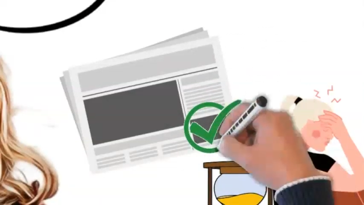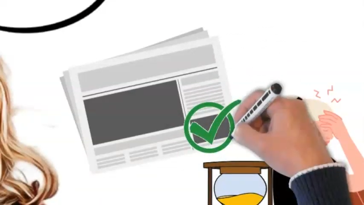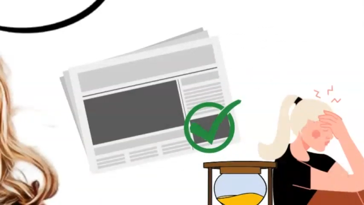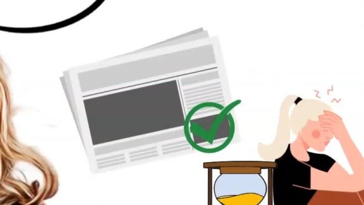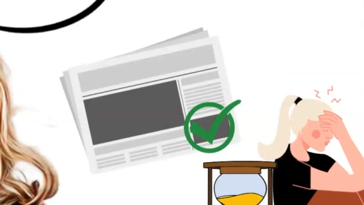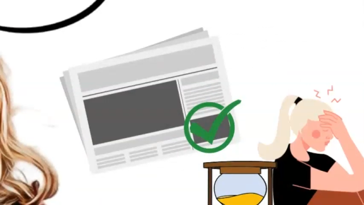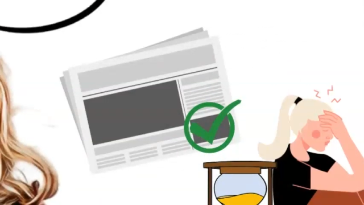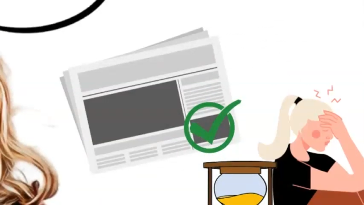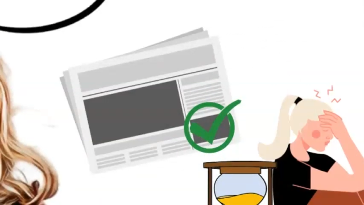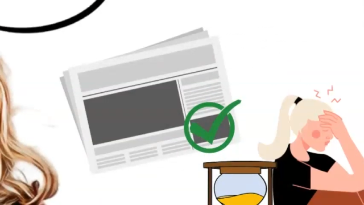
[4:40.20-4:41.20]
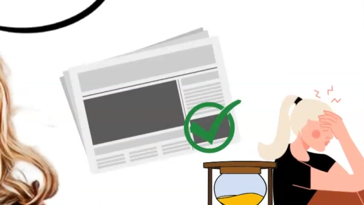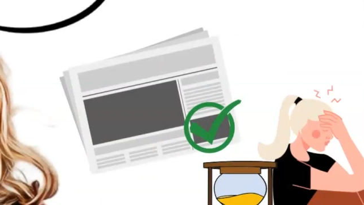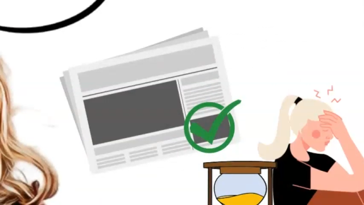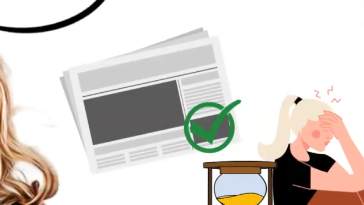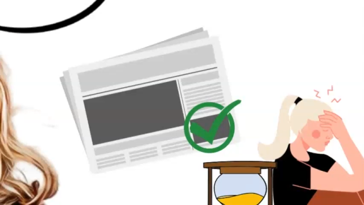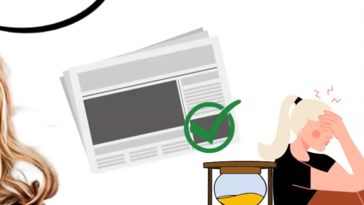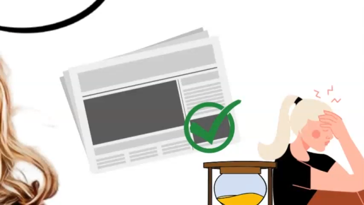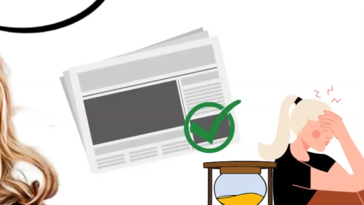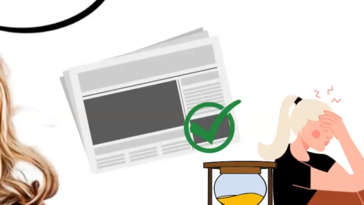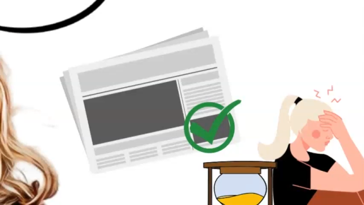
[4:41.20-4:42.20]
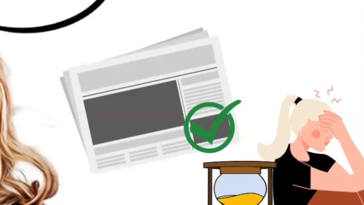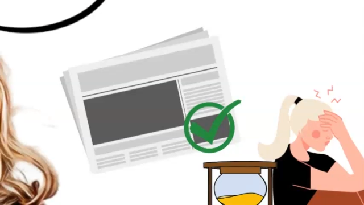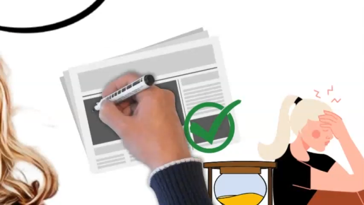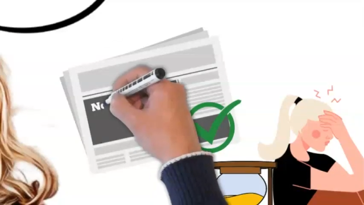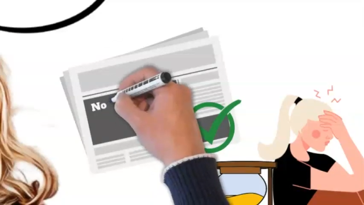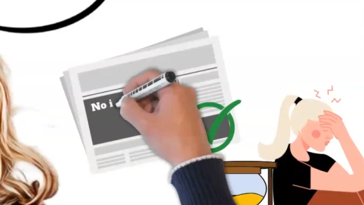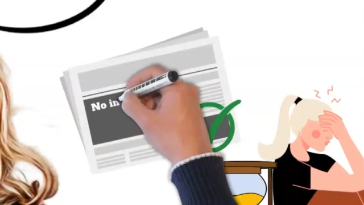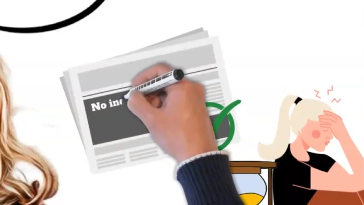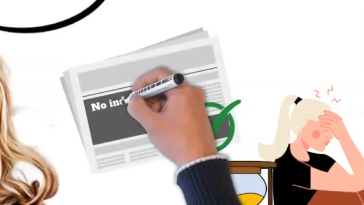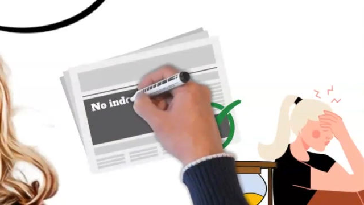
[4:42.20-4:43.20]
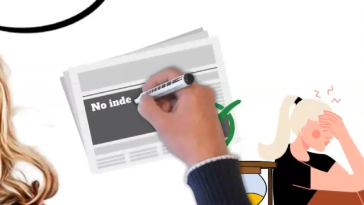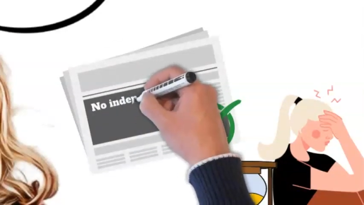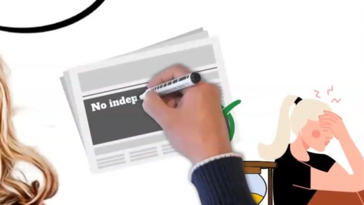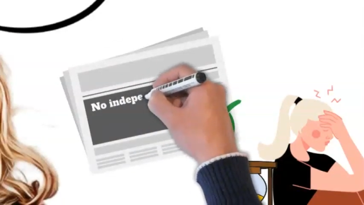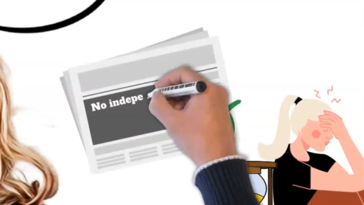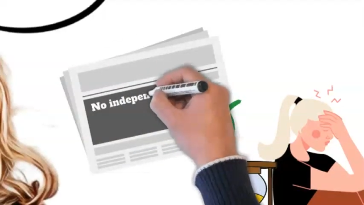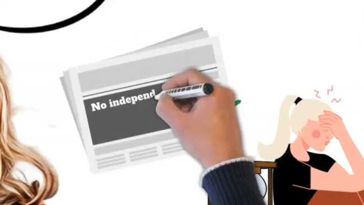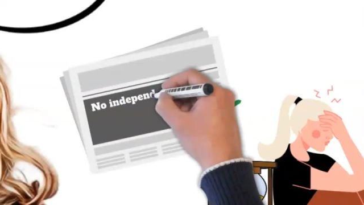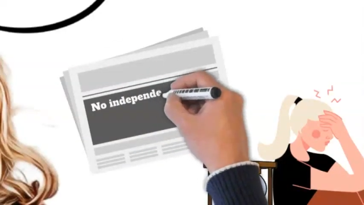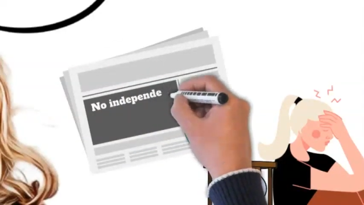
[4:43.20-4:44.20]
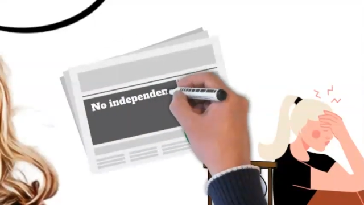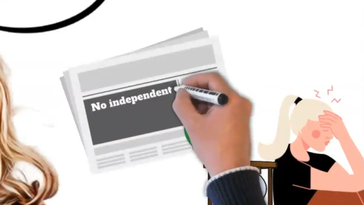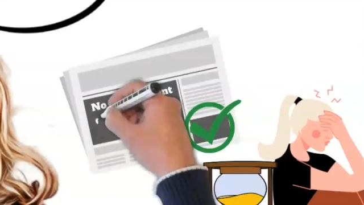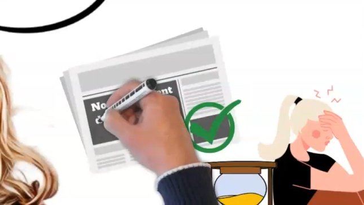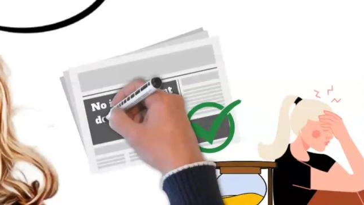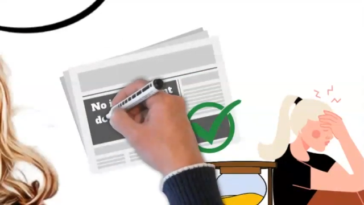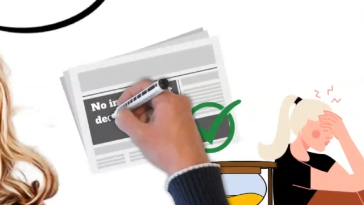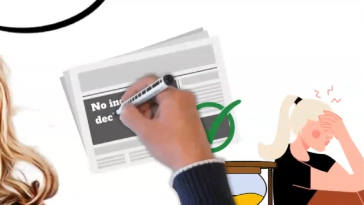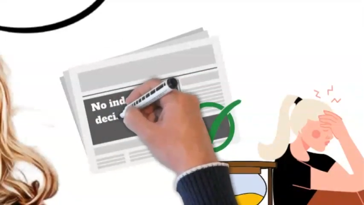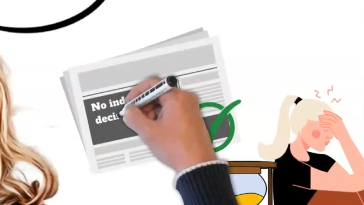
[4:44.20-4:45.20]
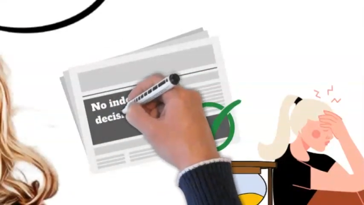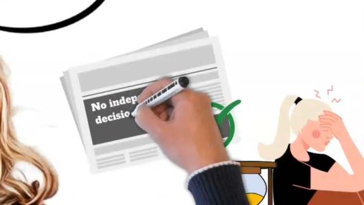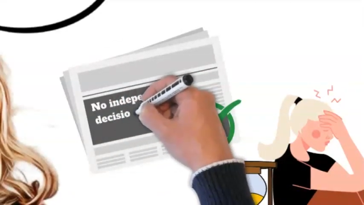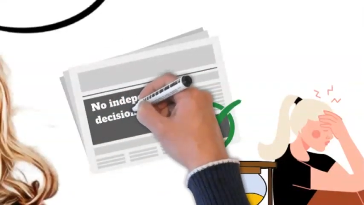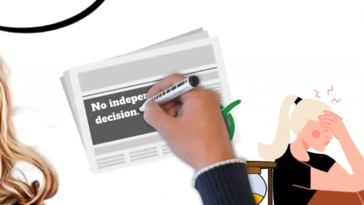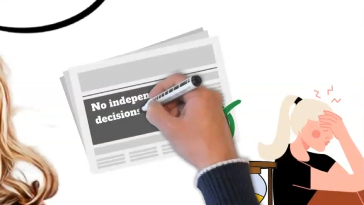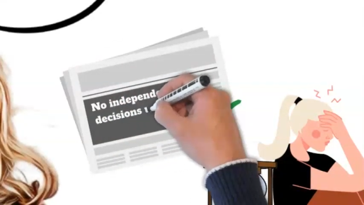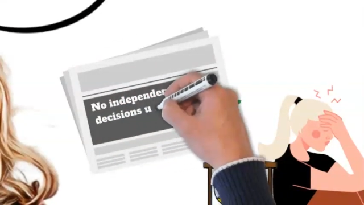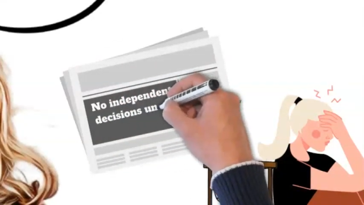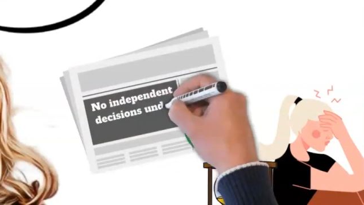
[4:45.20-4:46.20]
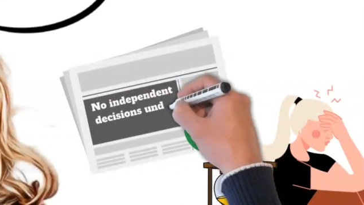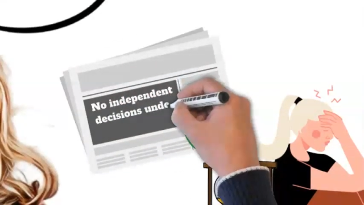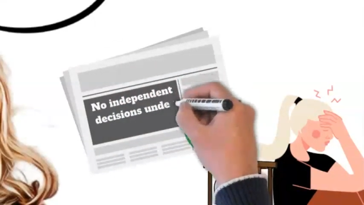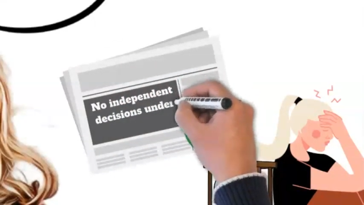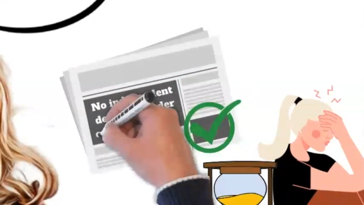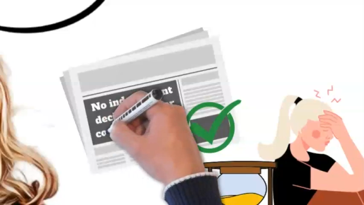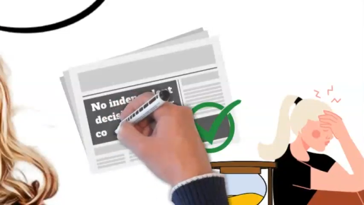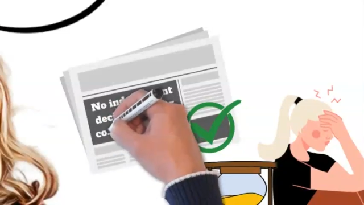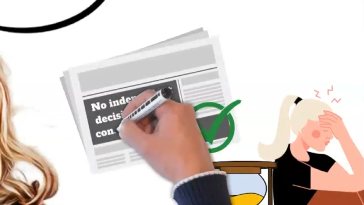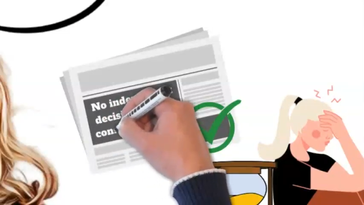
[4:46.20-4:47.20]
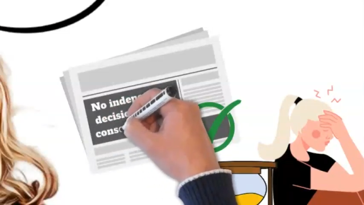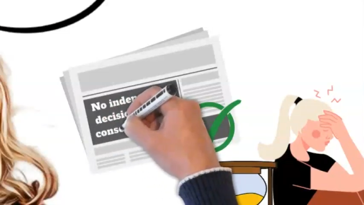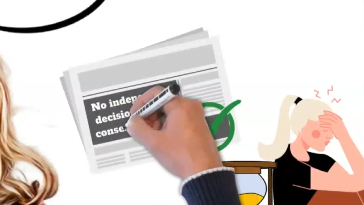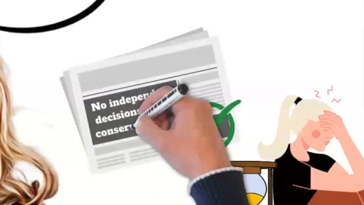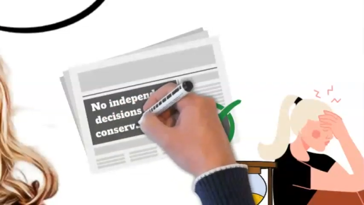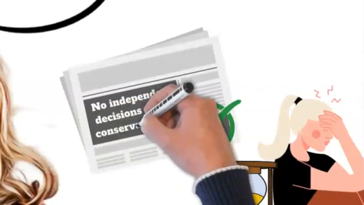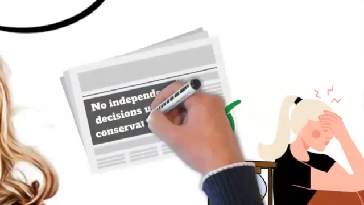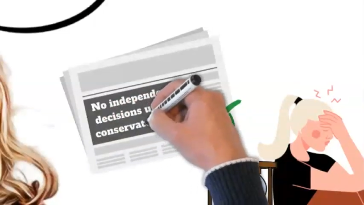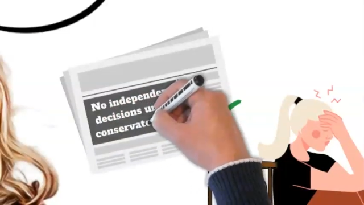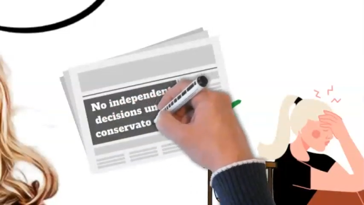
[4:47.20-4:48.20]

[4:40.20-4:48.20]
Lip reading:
[unreadable: no face in view]